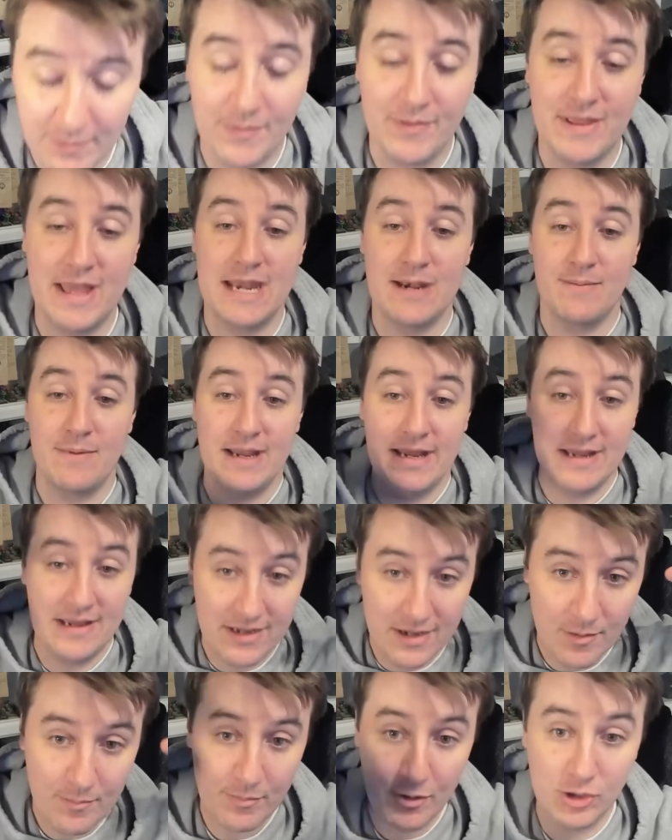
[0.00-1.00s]
the enemy,
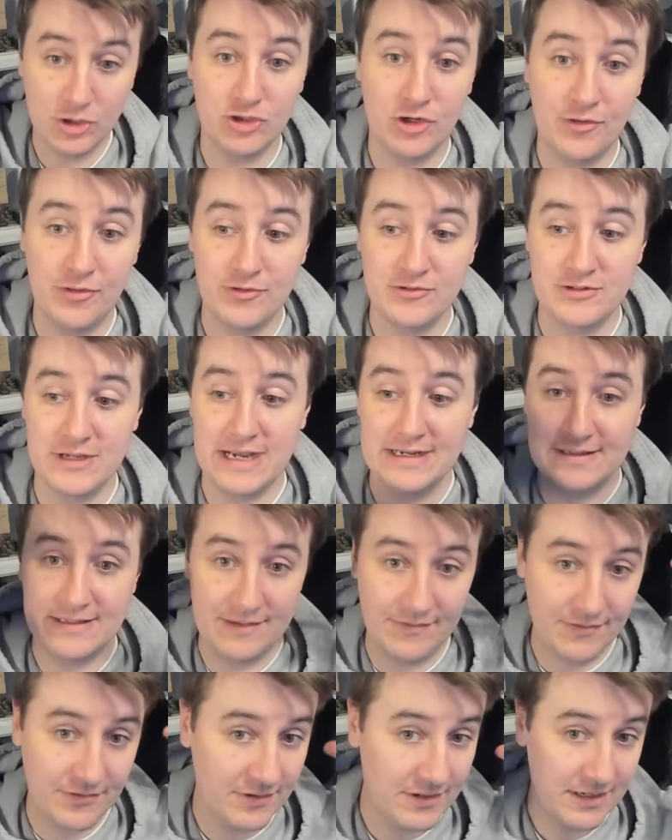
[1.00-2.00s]
push on
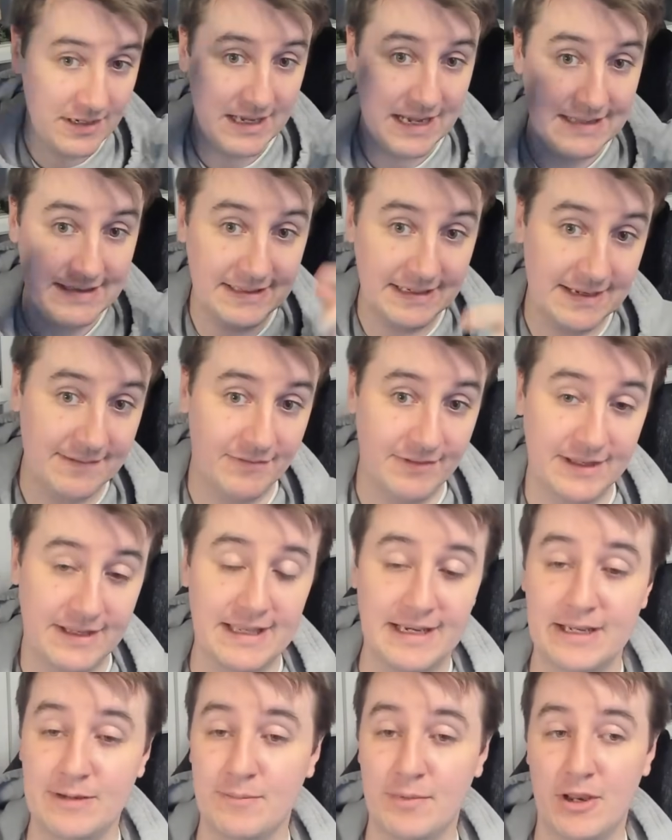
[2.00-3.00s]
objectives, and deliver the
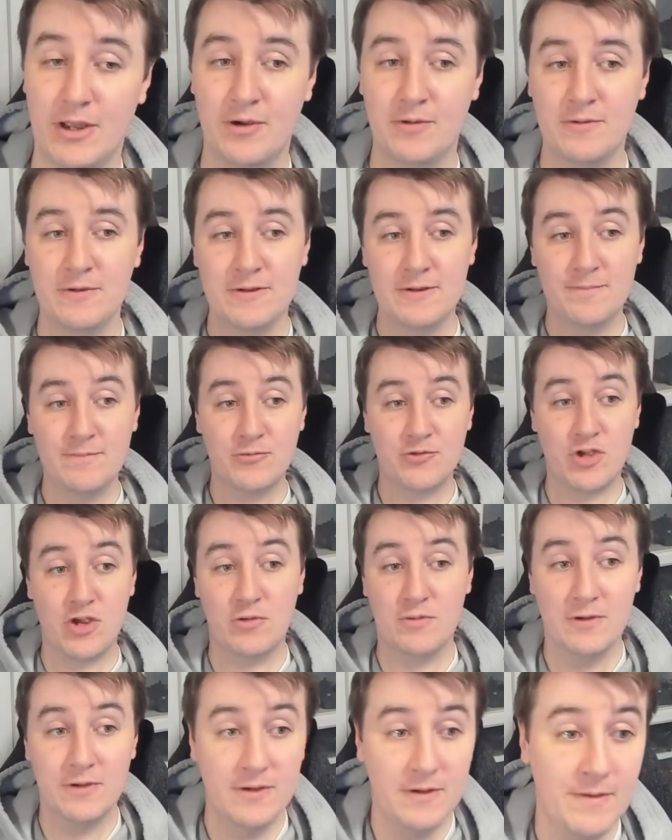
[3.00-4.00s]
killing blow. So,
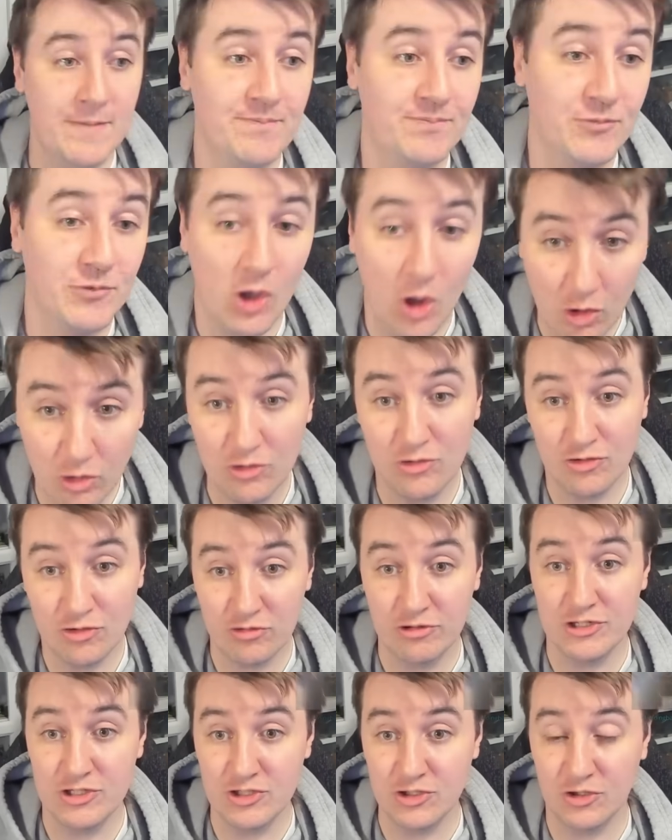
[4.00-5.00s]
long
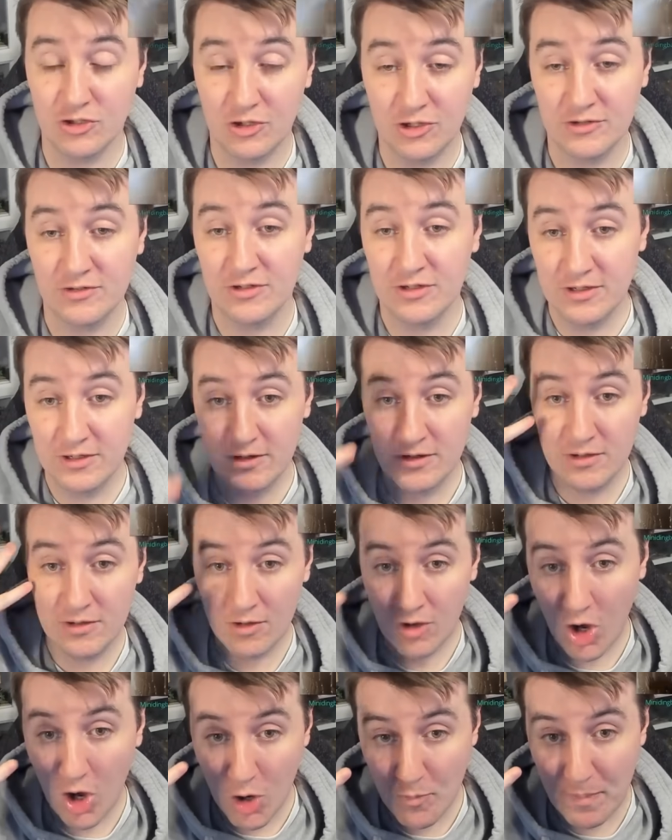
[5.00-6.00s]
story short,
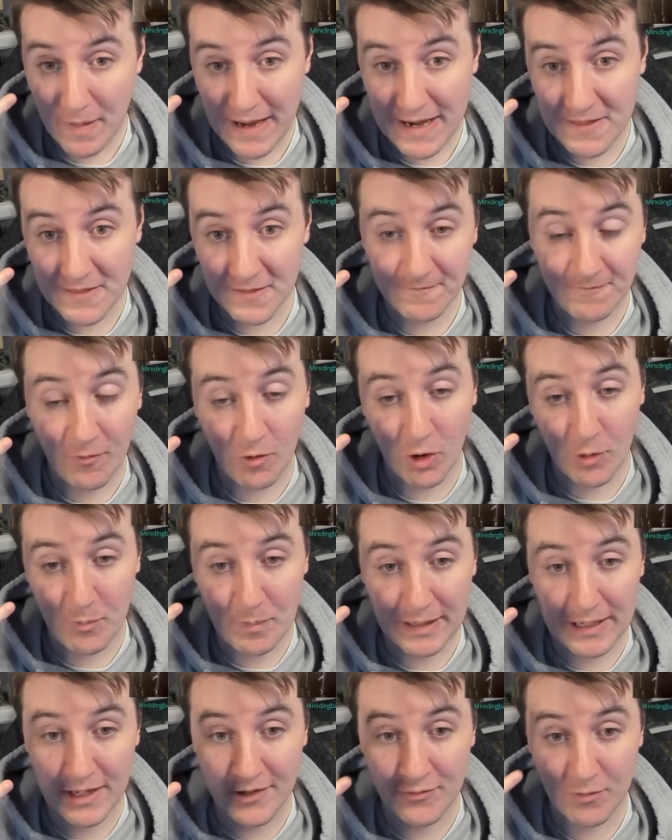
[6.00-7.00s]
obey the 4
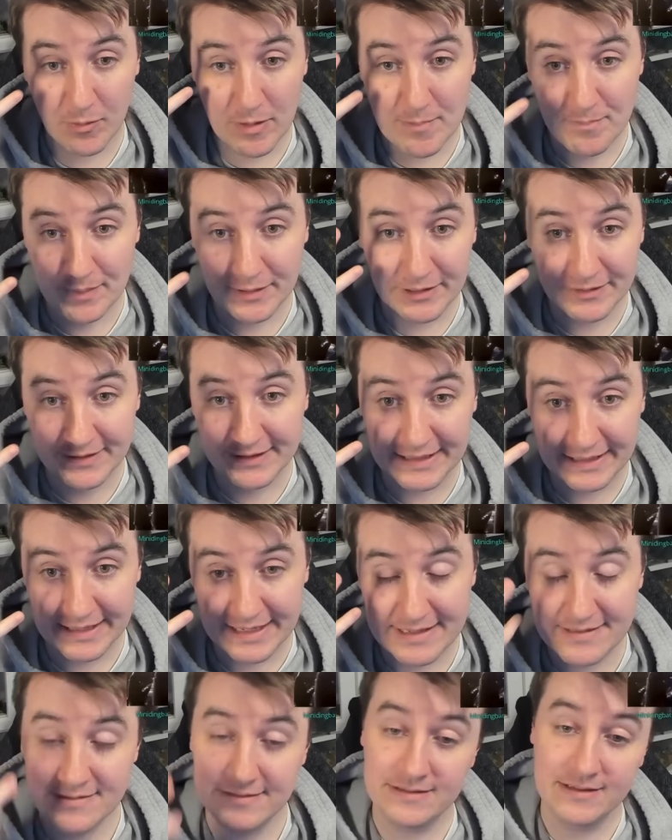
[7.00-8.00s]
pillars when building a
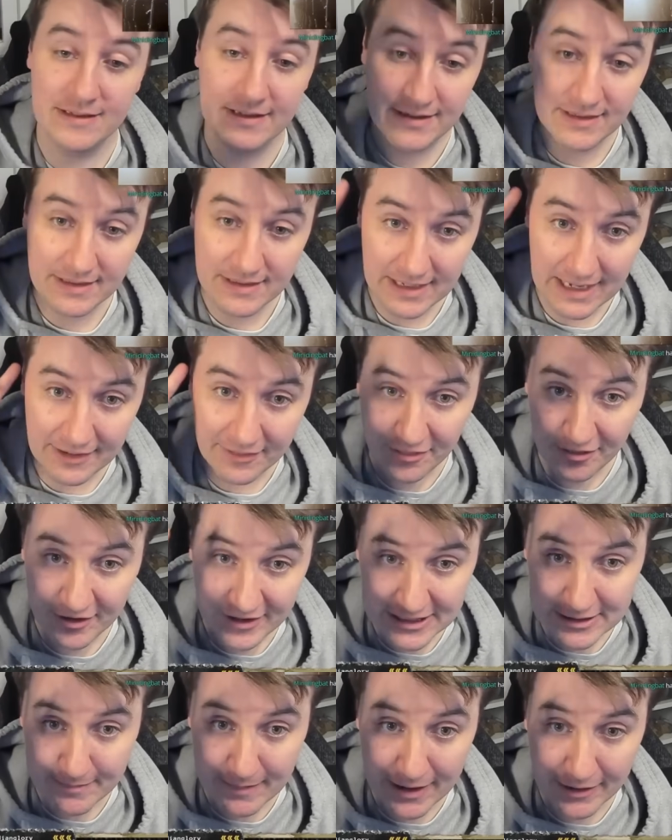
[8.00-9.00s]
list, and think
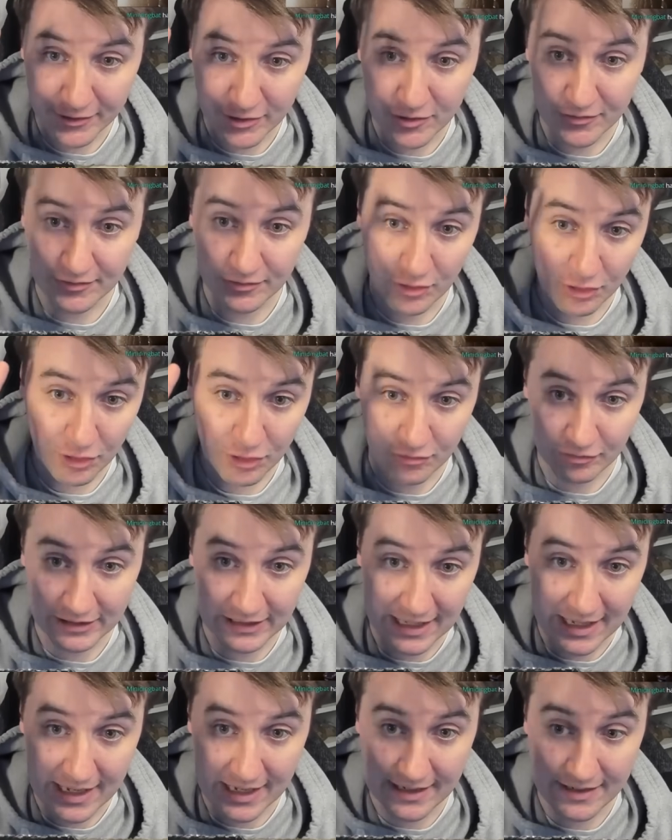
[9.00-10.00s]
about using the 3
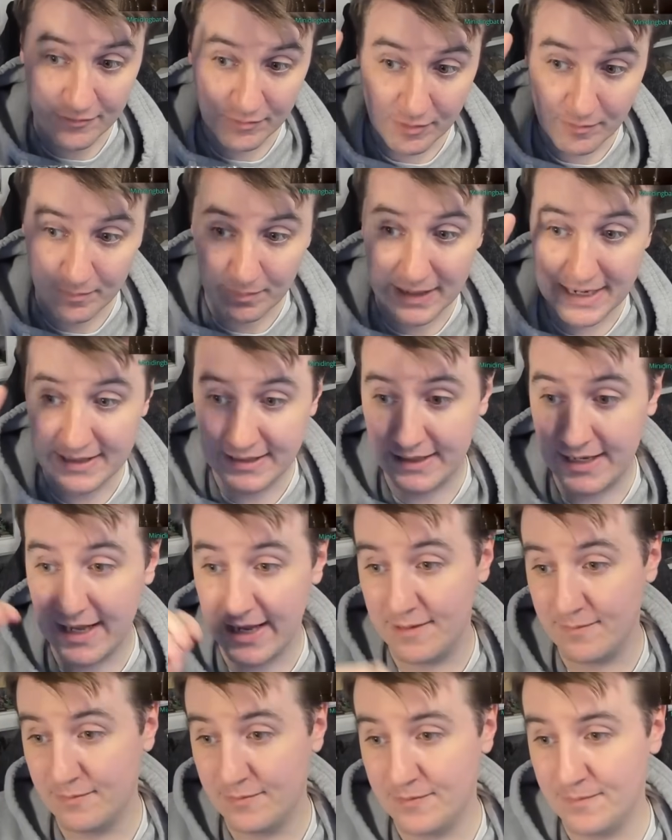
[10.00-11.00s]
lines when playing your
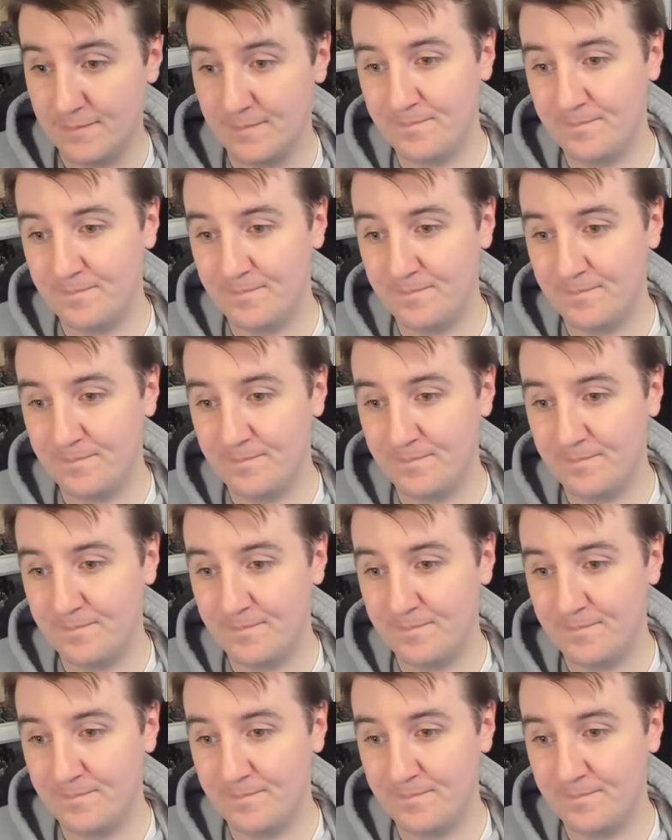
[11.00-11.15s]
games.